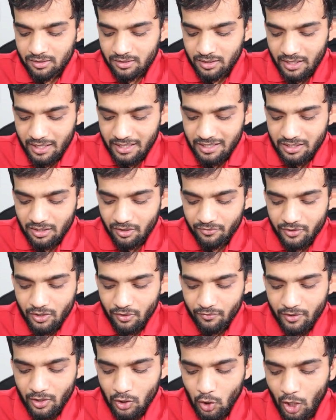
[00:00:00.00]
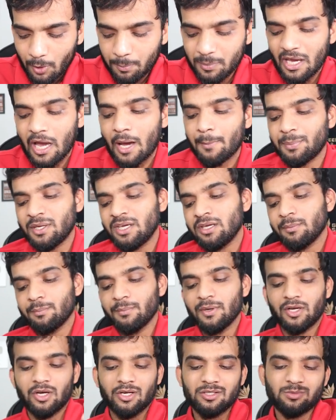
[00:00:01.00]
the interviewer will not be happy,
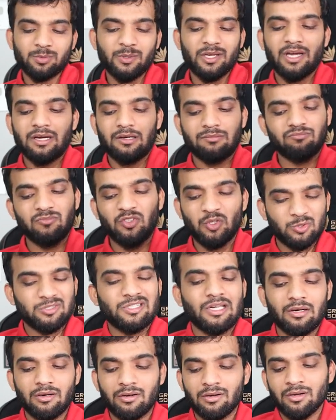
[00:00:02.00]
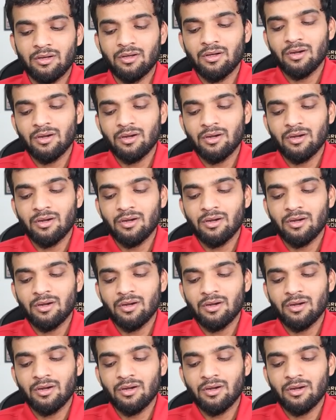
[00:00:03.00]
because we are using